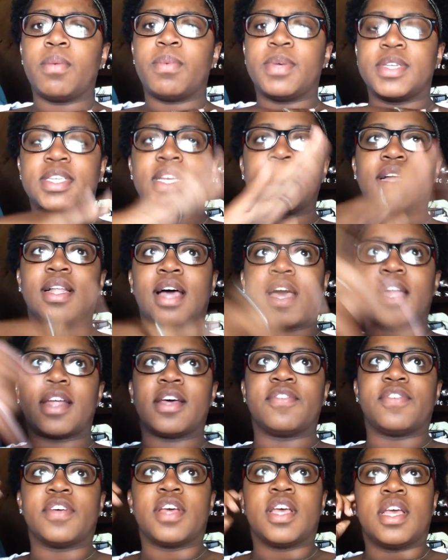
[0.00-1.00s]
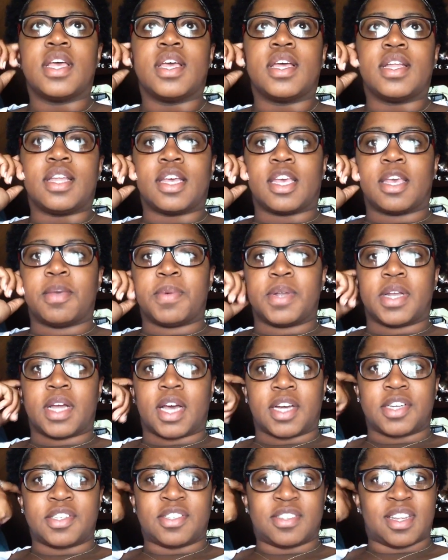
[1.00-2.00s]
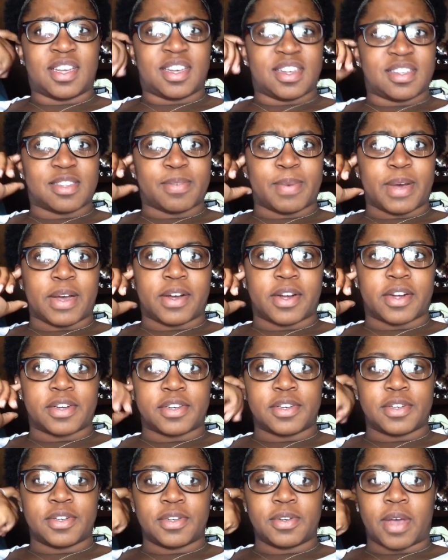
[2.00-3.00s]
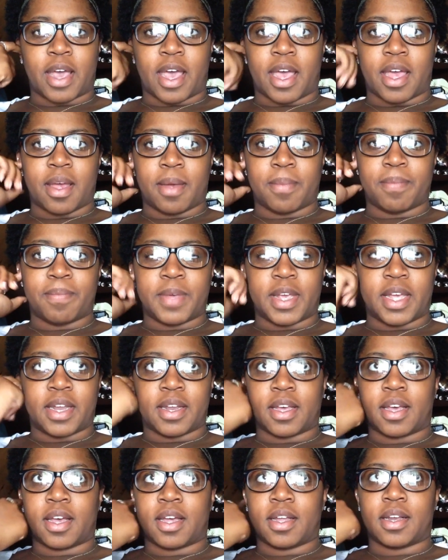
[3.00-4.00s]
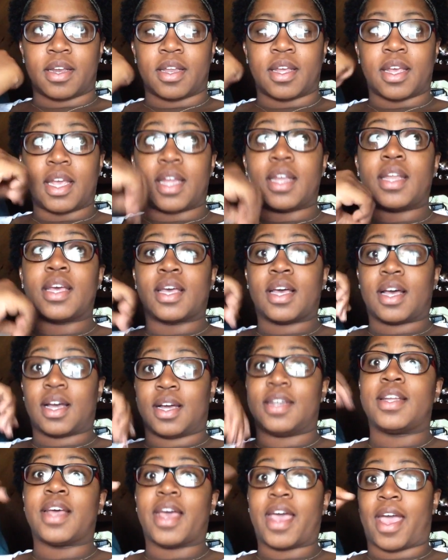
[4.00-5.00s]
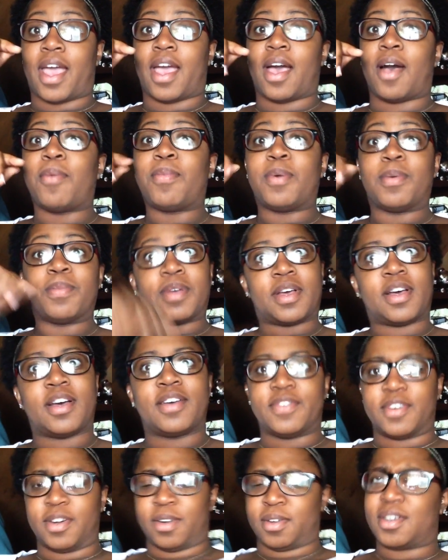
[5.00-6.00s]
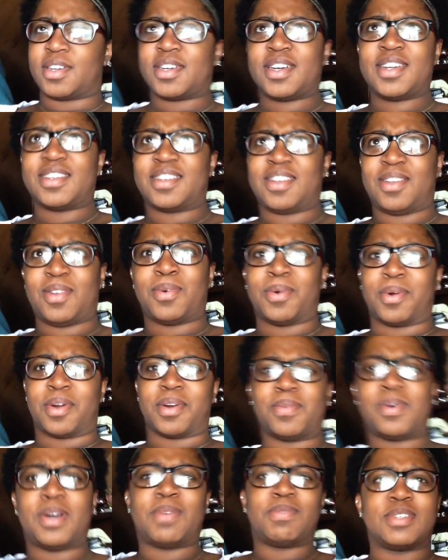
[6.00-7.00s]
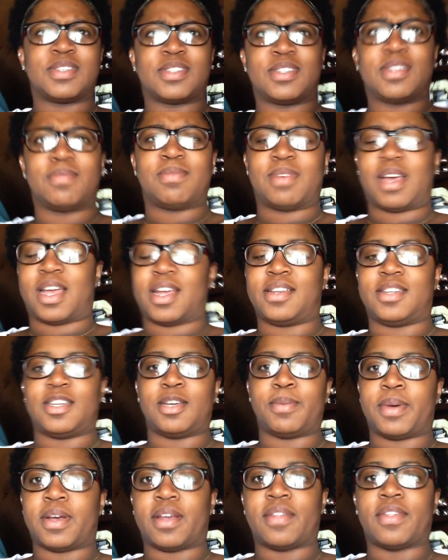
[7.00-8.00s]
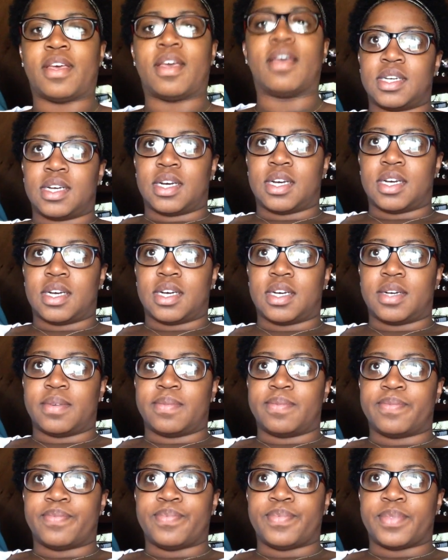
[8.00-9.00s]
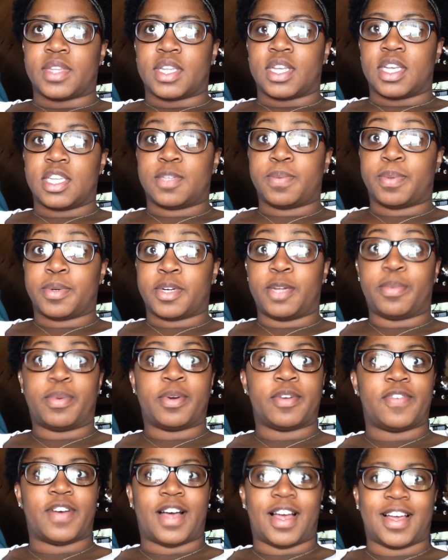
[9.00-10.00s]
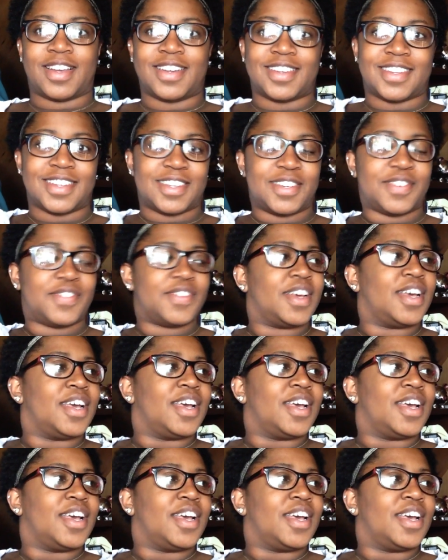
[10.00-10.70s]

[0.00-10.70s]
missing a lot of Nicki Minaj things about her new Anaconda album cover. Good lord, what was the idea behind that? It's pretty provocative.